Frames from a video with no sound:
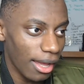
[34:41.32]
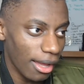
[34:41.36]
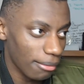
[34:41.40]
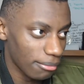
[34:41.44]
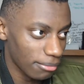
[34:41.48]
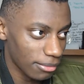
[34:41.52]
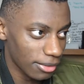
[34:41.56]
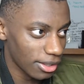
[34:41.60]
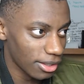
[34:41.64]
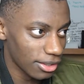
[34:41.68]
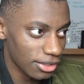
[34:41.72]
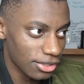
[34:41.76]

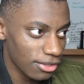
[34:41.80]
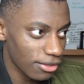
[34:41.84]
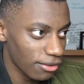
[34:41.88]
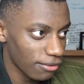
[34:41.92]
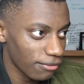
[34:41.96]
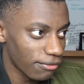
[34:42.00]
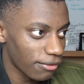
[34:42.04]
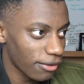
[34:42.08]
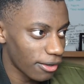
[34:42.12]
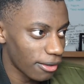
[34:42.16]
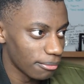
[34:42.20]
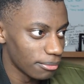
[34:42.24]
It's
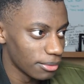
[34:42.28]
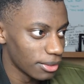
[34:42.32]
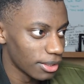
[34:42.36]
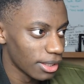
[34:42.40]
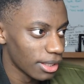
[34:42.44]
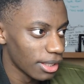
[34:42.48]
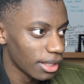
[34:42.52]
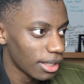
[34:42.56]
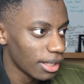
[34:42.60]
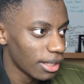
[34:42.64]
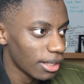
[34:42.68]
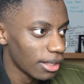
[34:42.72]
confirmed.
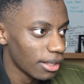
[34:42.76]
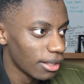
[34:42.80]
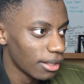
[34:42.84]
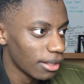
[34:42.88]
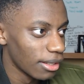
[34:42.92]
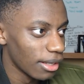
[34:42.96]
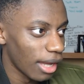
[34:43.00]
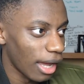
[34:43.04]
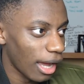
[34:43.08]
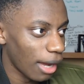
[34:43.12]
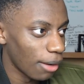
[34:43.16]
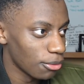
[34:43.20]

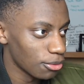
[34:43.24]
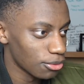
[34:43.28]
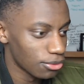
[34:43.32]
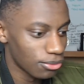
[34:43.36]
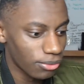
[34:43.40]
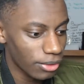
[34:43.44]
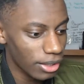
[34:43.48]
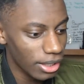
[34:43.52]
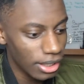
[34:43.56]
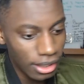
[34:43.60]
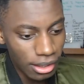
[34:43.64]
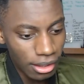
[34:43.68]
I was
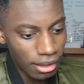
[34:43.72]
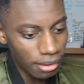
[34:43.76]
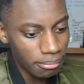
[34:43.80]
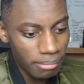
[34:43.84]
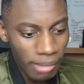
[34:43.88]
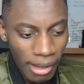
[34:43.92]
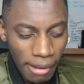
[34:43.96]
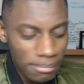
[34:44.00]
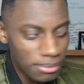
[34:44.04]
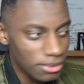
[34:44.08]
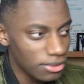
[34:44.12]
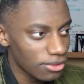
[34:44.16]
reading.
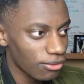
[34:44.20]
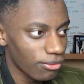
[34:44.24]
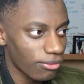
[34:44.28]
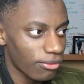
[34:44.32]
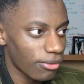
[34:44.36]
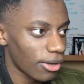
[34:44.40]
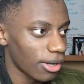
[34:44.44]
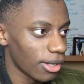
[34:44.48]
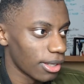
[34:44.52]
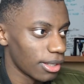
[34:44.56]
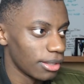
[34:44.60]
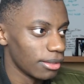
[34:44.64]
Pep is a
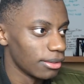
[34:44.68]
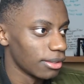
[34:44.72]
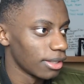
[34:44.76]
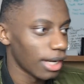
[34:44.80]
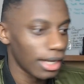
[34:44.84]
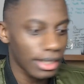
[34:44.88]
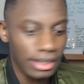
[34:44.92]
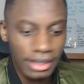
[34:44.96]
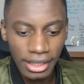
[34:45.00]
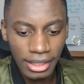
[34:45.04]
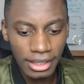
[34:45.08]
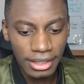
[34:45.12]
fraud. I
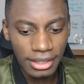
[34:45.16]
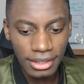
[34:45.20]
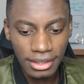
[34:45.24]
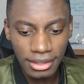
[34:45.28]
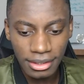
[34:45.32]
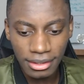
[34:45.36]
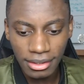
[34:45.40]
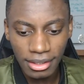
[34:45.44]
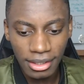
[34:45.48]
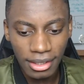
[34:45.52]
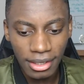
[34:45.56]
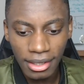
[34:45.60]
think he.
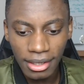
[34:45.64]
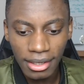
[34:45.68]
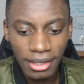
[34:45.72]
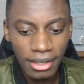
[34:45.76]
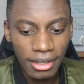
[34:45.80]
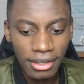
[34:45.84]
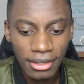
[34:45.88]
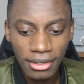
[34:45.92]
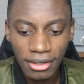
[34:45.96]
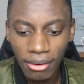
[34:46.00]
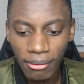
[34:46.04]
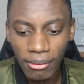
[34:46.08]

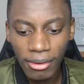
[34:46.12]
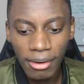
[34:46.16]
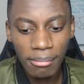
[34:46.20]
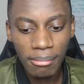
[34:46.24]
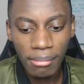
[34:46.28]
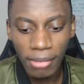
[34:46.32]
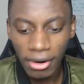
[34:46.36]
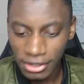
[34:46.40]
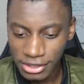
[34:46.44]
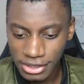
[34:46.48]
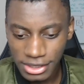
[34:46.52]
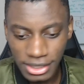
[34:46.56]
You know what?
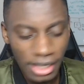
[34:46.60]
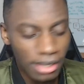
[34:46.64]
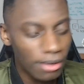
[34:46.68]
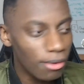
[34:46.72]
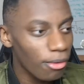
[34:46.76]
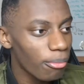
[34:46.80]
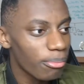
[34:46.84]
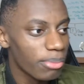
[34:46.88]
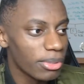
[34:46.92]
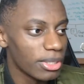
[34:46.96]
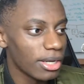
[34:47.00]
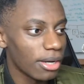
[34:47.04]
Marcelo
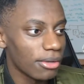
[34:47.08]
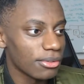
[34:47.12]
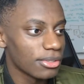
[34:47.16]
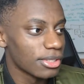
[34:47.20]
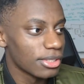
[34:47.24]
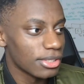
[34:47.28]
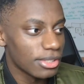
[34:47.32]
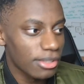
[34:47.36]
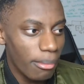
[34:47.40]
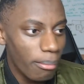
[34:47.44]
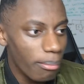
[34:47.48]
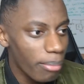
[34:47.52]
Bielsa
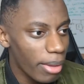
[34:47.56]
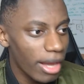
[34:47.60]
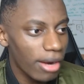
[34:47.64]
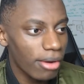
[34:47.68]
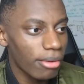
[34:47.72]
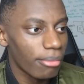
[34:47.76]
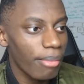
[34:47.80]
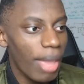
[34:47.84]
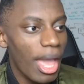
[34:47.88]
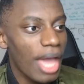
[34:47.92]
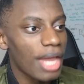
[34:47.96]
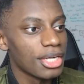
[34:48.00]
is a better
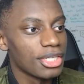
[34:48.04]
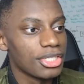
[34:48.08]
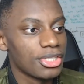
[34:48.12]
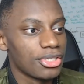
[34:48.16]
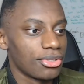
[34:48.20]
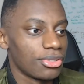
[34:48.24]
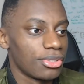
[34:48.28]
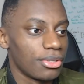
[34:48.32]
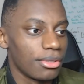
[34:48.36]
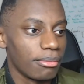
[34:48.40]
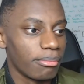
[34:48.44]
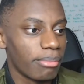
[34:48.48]
manager
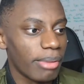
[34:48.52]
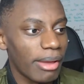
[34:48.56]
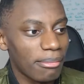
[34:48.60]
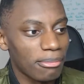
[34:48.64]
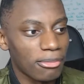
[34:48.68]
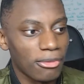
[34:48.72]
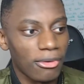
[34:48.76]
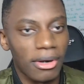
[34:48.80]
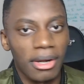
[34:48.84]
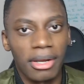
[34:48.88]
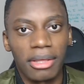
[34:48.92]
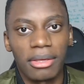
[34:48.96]
than Pep
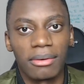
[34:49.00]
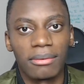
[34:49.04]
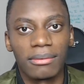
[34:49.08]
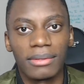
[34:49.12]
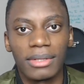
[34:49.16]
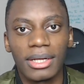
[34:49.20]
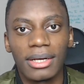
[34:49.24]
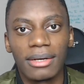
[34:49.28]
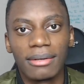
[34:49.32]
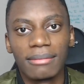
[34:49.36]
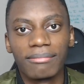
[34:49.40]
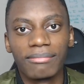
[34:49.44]
Guardiola.
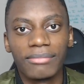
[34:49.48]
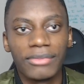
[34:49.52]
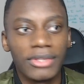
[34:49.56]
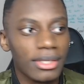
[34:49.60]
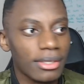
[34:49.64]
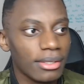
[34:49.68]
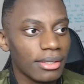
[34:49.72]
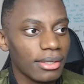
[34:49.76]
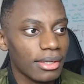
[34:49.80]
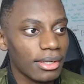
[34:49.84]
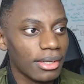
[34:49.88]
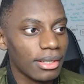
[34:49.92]

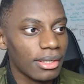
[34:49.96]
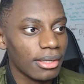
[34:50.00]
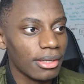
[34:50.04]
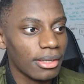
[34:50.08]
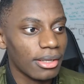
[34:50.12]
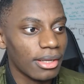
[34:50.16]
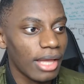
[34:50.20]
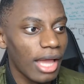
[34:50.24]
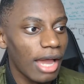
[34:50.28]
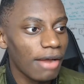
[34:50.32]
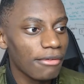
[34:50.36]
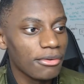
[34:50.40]

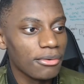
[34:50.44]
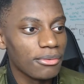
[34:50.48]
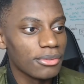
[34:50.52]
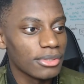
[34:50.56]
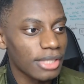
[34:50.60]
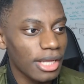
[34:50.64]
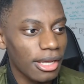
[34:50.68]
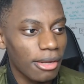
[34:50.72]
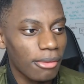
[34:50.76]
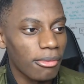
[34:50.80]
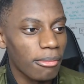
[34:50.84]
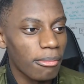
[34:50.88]
Everyone's
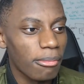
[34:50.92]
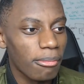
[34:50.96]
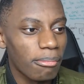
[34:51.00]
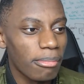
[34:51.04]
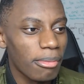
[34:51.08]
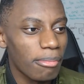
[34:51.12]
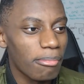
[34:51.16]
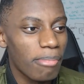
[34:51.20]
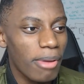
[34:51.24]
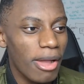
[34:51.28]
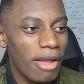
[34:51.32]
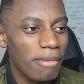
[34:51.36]
like, well,
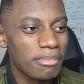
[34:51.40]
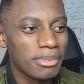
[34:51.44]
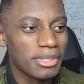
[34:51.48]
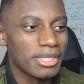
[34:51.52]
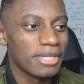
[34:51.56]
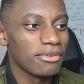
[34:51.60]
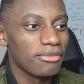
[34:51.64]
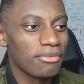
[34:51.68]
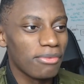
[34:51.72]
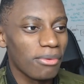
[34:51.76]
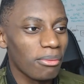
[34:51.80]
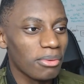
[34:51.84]
but Pep's
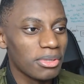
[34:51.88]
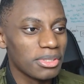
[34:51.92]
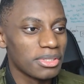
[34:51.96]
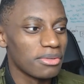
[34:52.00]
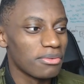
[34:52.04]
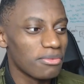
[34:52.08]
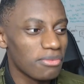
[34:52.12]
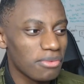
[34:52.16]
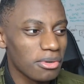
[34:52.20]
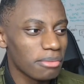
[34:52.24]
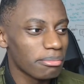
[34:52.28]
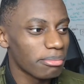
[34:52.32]
influence in
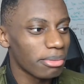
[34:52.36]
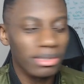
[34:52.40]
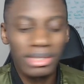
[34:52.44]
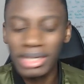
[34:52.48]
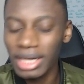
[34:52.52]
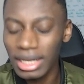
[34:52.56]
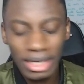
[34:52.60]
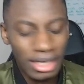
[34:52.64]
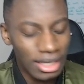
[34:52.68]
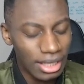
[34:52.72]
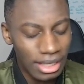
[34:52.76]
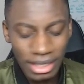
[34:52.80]
football. No.
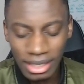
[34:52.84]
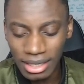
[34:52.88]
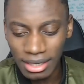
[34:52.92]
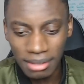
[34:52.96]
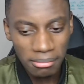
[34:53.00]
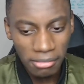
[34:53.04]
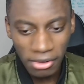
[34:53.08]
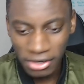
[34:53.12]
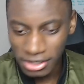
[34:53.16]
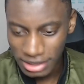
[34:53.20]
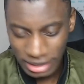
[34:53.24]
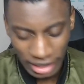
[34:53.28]

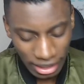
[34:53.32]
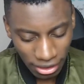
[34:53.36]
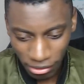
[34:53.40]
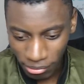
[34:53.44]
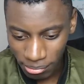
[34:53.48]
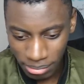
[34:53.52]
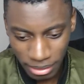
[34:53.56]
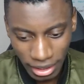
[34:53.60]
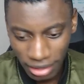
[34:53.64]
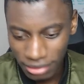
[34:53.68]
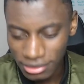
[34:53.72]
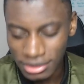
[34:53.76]
Marcelo
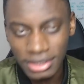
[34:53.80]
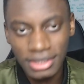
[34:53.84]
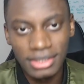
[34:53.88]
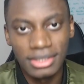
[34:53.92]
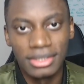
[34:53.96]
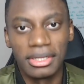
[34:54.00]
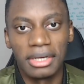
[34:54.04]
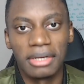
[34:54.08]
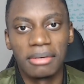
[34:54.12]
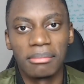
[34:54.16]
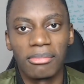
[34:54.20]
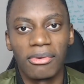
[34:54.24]
Bielsa's
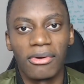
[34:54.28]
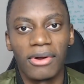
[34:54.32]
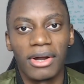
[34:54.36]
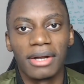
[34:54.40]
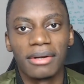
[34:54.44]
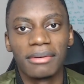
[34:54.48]
done more.